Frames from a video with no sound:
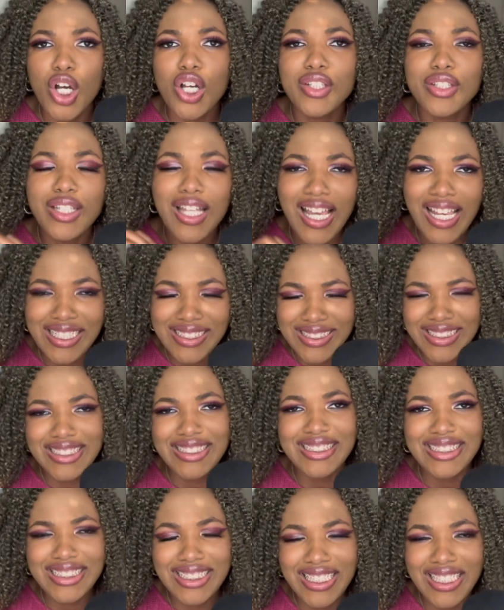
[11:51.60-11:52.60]
on
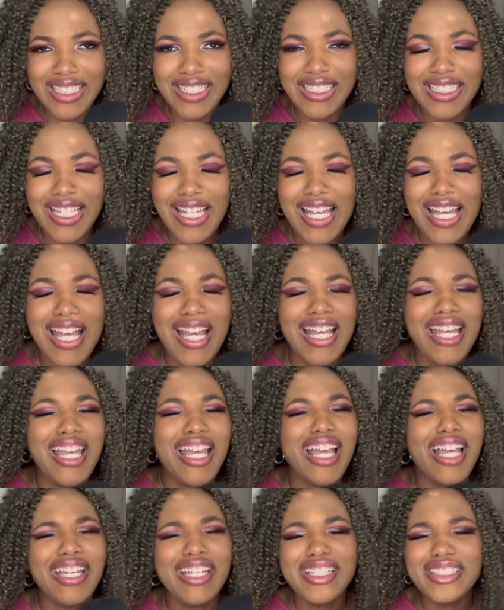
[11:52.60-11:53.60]
licensing,
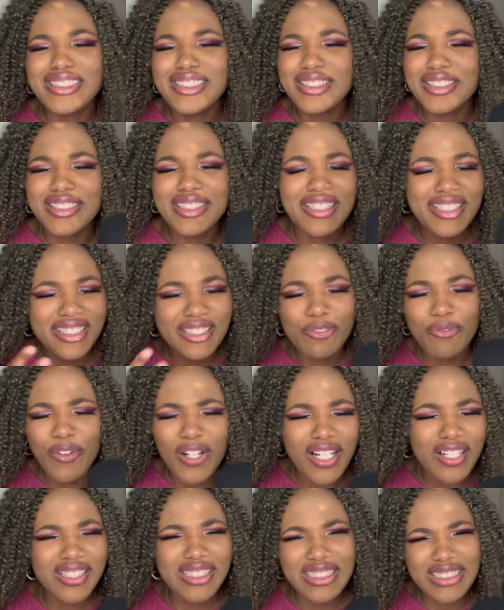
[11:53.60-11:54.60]
it's
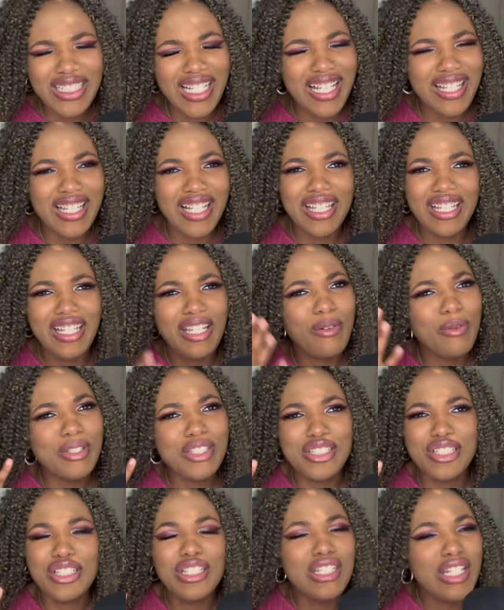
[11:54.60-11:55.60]
fair to say that it
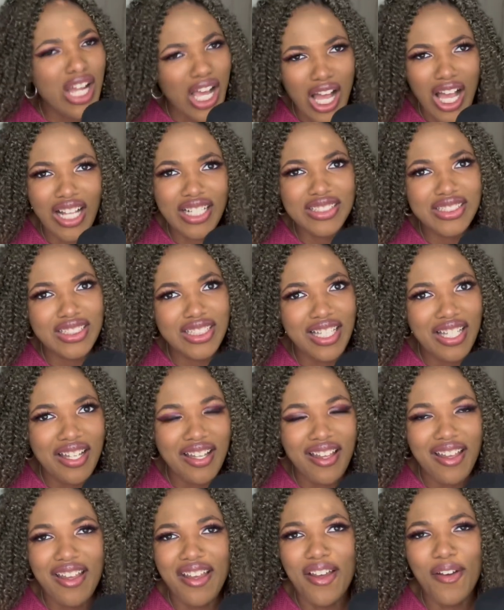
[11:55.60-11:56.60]
was not
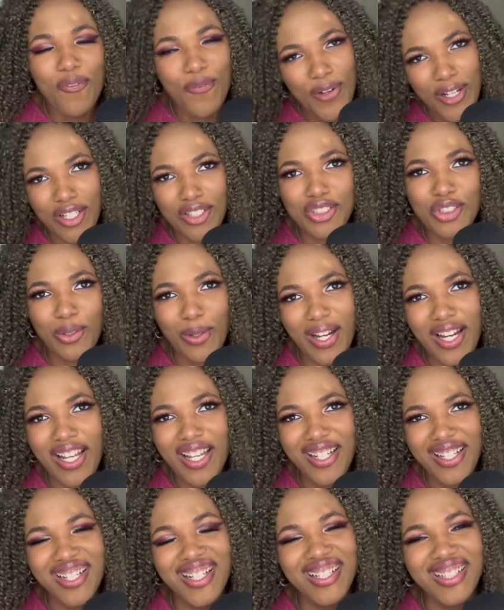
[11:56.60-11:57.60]
a fair
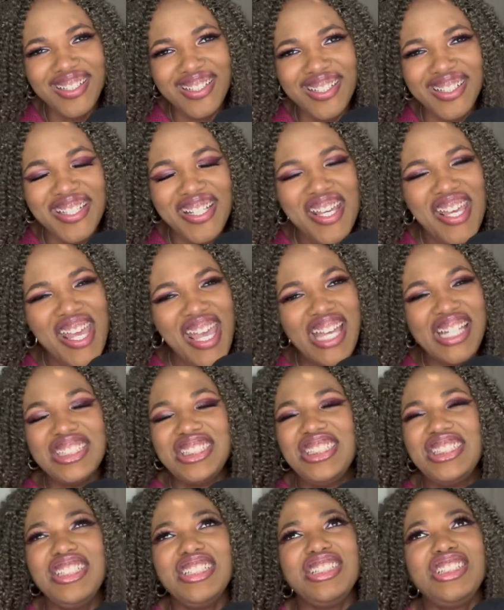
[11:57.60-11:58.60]
trade. And
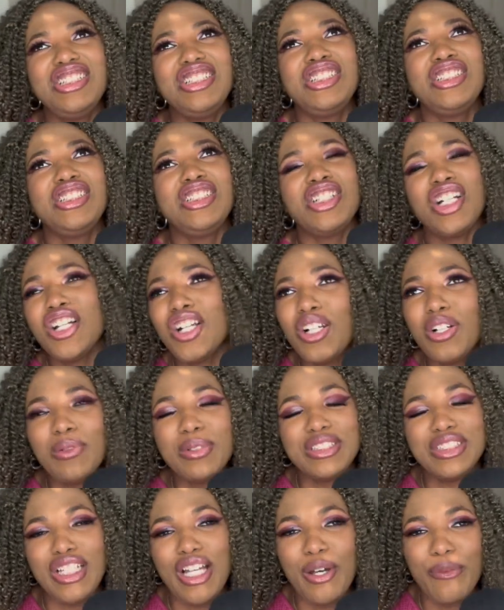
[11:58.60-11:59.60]
she sure
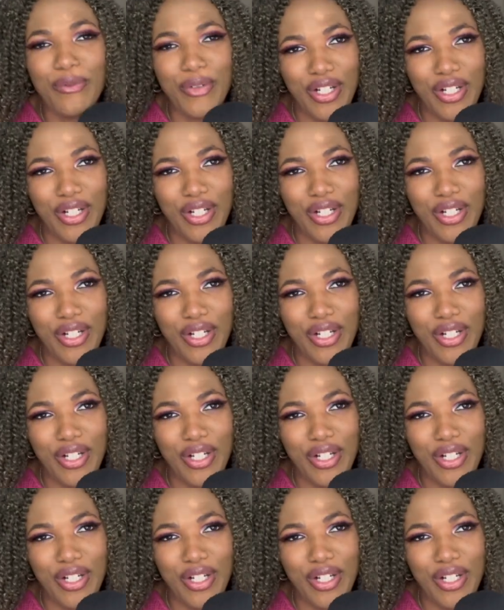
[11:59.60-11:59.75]
was not